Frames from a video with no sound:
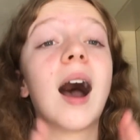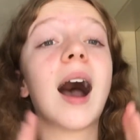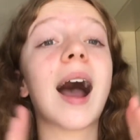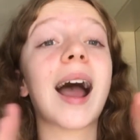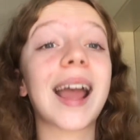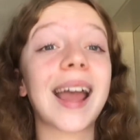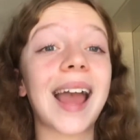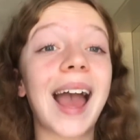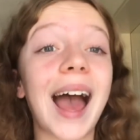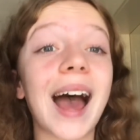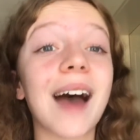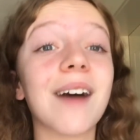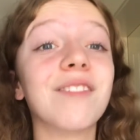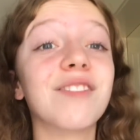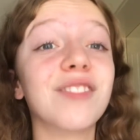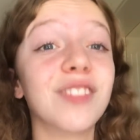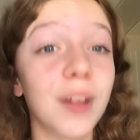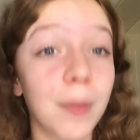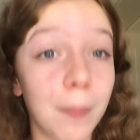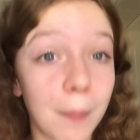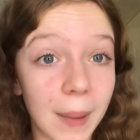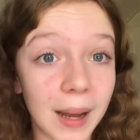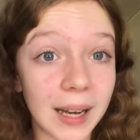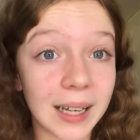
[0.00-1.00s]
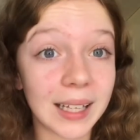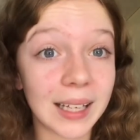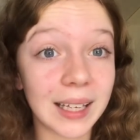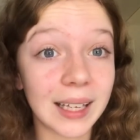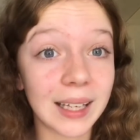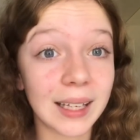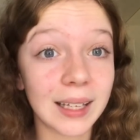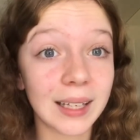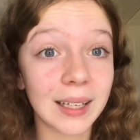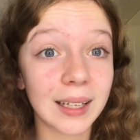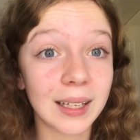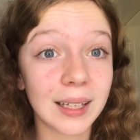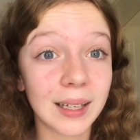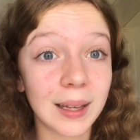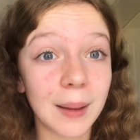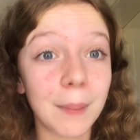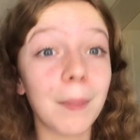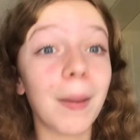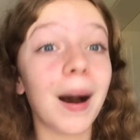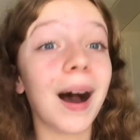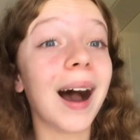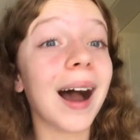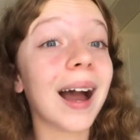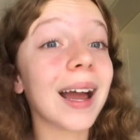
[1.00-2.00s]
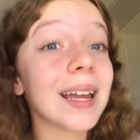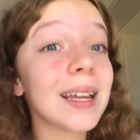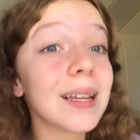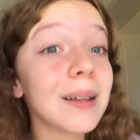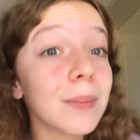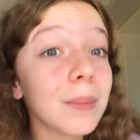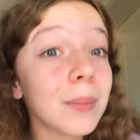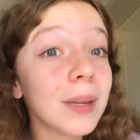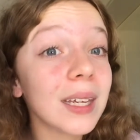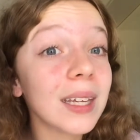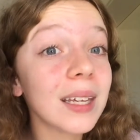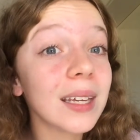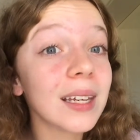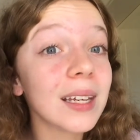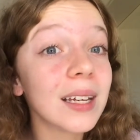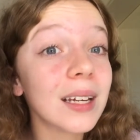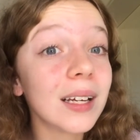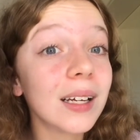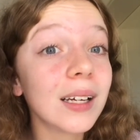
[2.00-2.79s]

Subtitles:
I have the money behind me